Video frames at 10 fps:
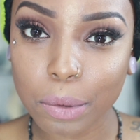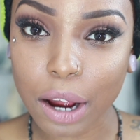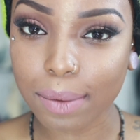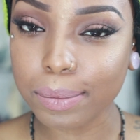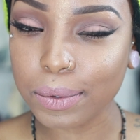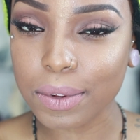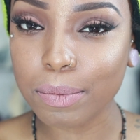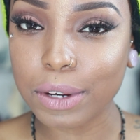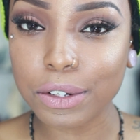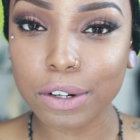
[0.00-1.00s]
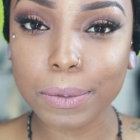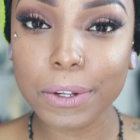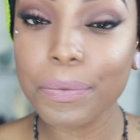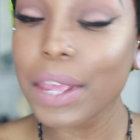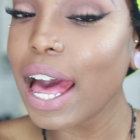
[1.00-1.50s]
problems with my
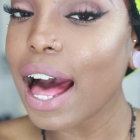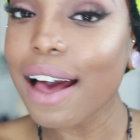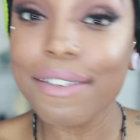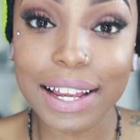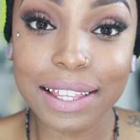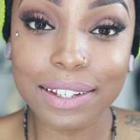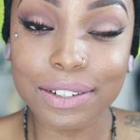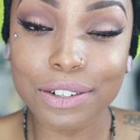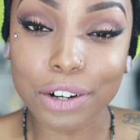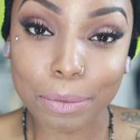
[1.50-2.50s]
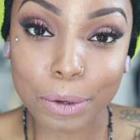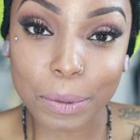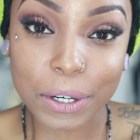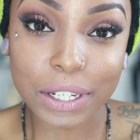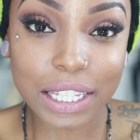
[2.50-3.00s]
dermal. I've had this dermal
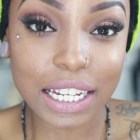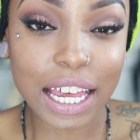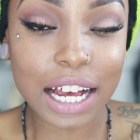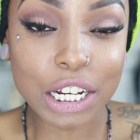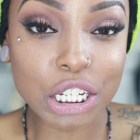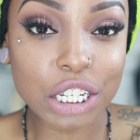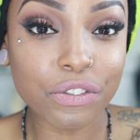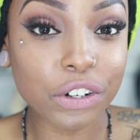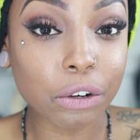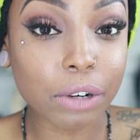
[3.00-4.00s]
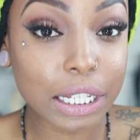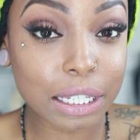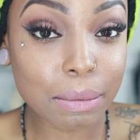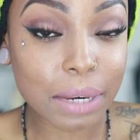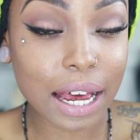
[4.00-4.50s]
piercing actually for quite
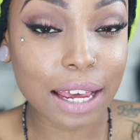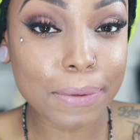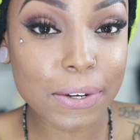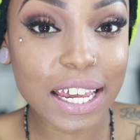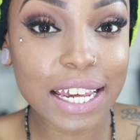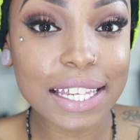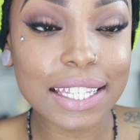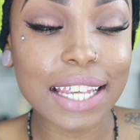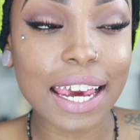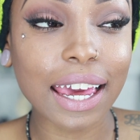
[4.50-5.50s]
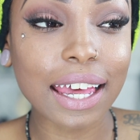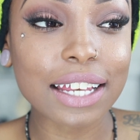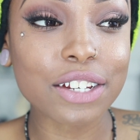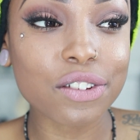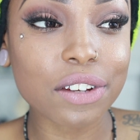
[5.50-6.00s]
some time, you guys,
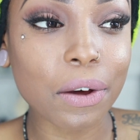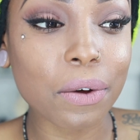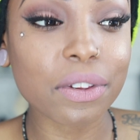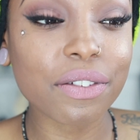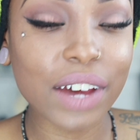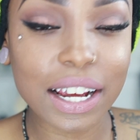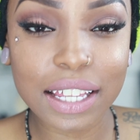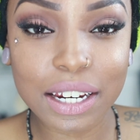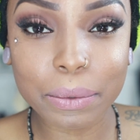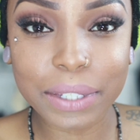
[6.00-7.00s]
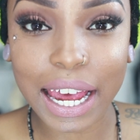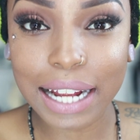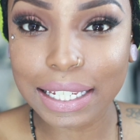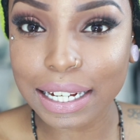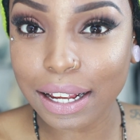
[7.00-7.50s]
and so the fact that it was
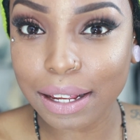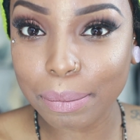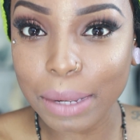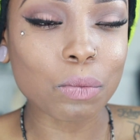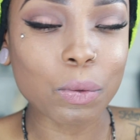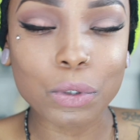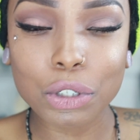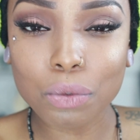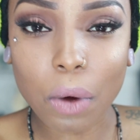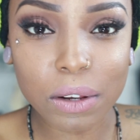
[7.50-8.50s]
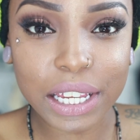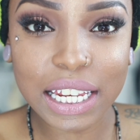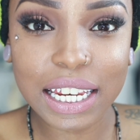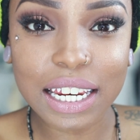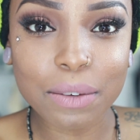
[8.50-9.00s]
acting up, it was
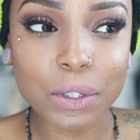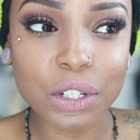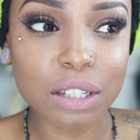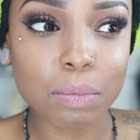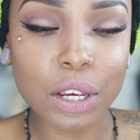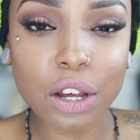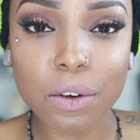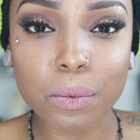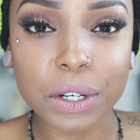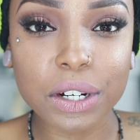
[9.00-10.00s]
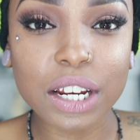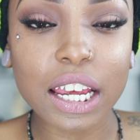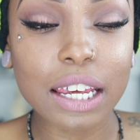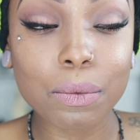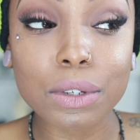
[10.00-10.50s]
swollen and it was just being all weird,
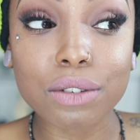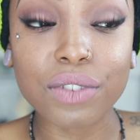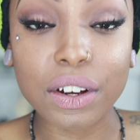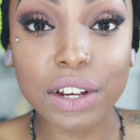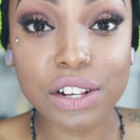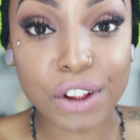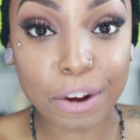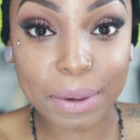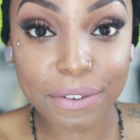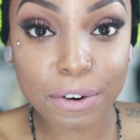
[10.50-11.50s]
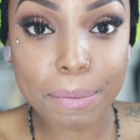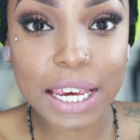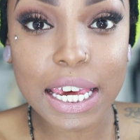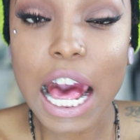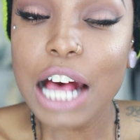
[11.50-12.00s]
it was very alarming for
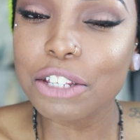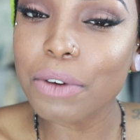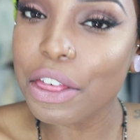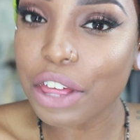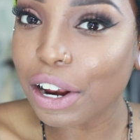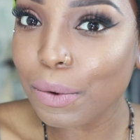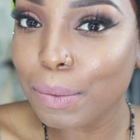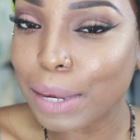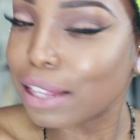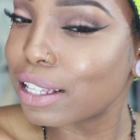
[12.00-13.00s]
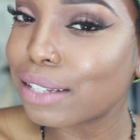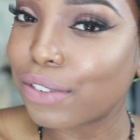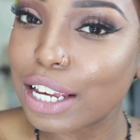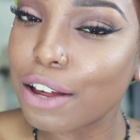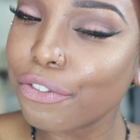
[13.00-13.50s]
me. So I thought I would make this
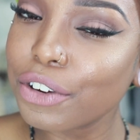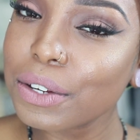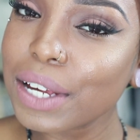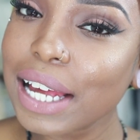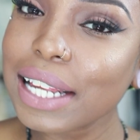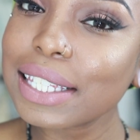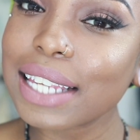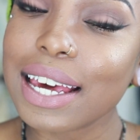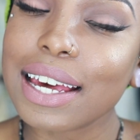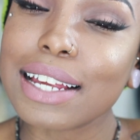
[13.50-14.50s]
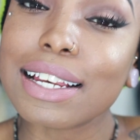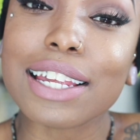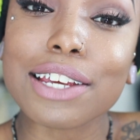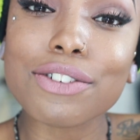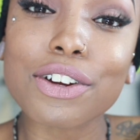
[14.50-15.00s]
video for you guys and
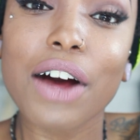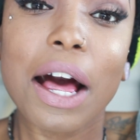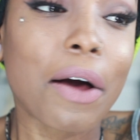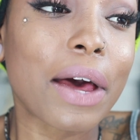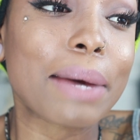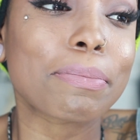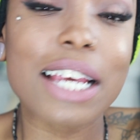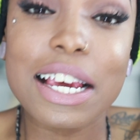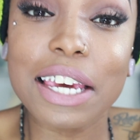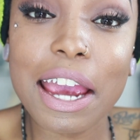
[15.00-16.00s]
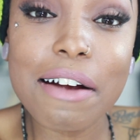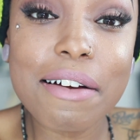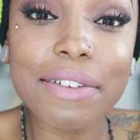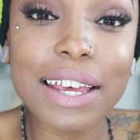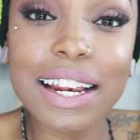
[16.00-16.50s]
let you know how I'm taking
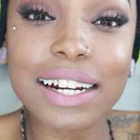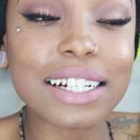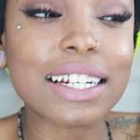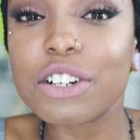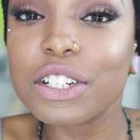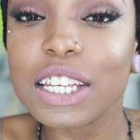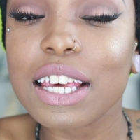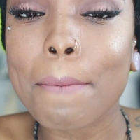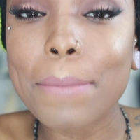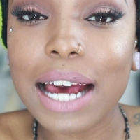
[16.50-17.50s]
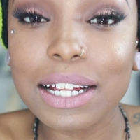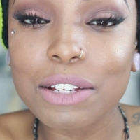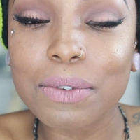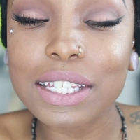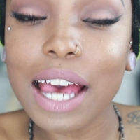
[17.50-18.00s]
care of it and nursing it back
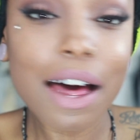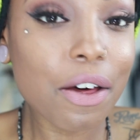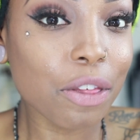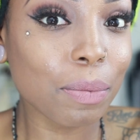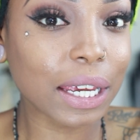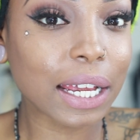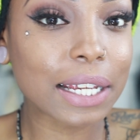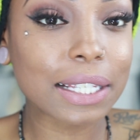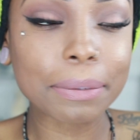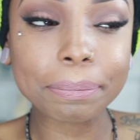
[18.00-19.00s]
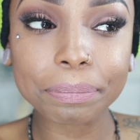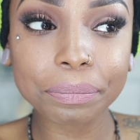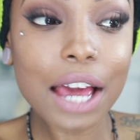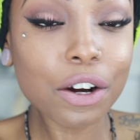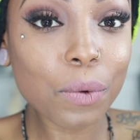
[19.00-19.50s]
to its health because
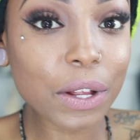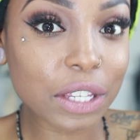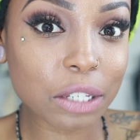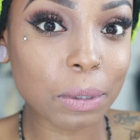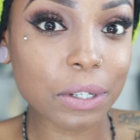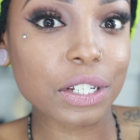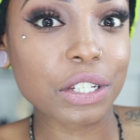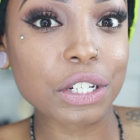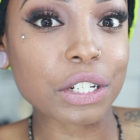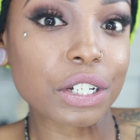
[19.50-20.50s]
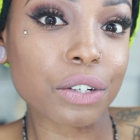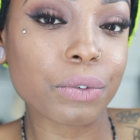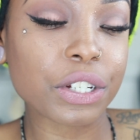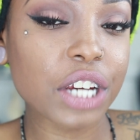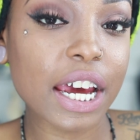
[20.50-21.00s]
I don't want this piercing to
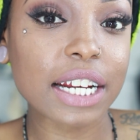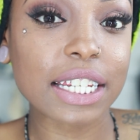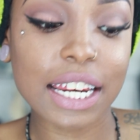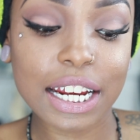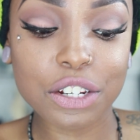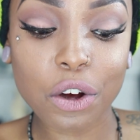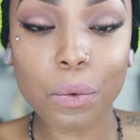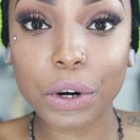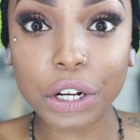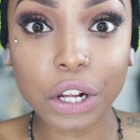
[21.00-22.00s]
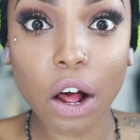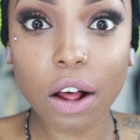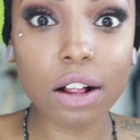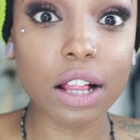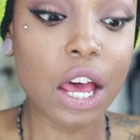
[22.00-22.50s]
reject, and I don't want to
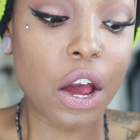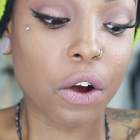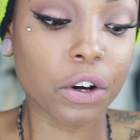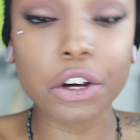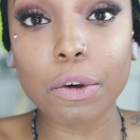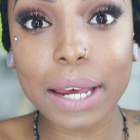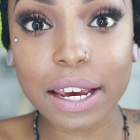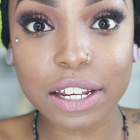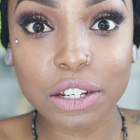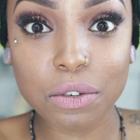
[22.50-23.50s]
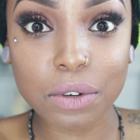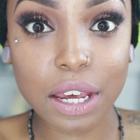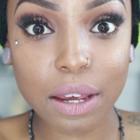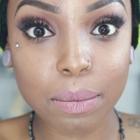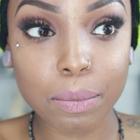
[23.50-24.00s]
call or go back into
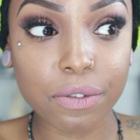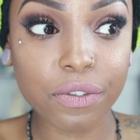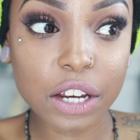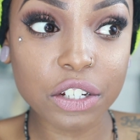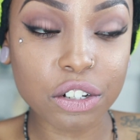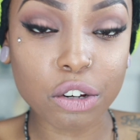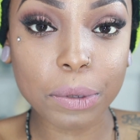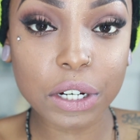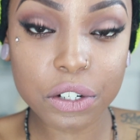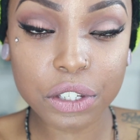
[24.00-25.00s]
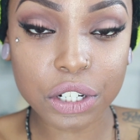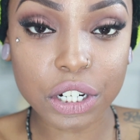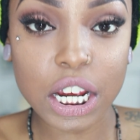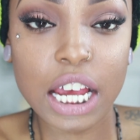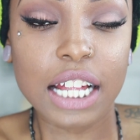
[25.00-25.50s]
a professional
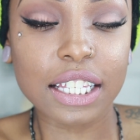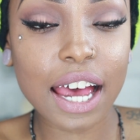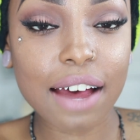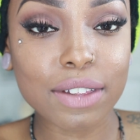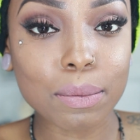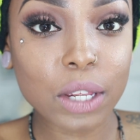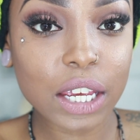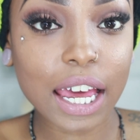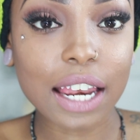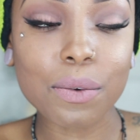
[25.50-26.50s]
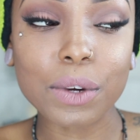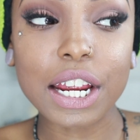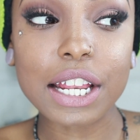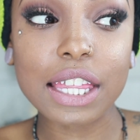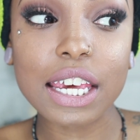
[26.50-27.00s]
piercer to have them look at it when
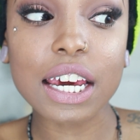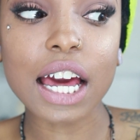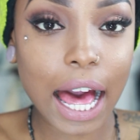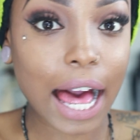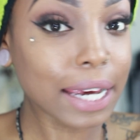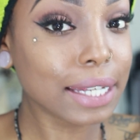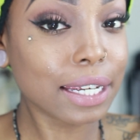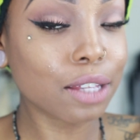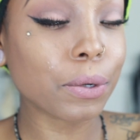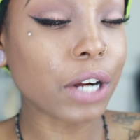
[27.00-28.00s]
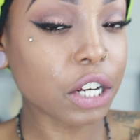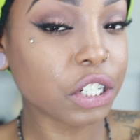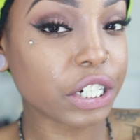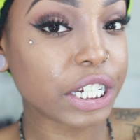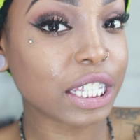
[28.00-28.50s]
I think I can take the
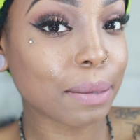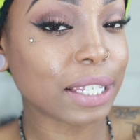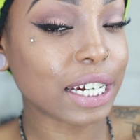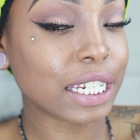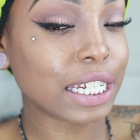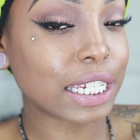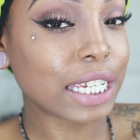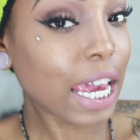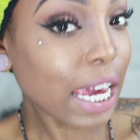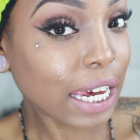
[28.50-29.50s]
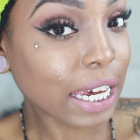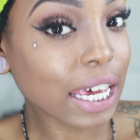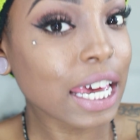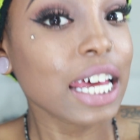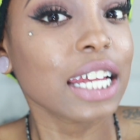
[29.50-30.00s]
precautionary steps that I need to
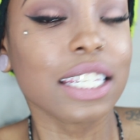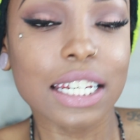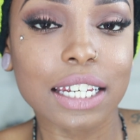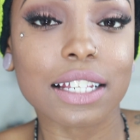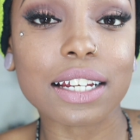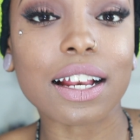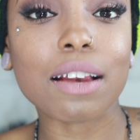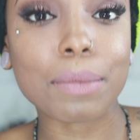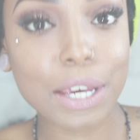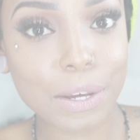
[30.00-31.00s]
take to heal it on my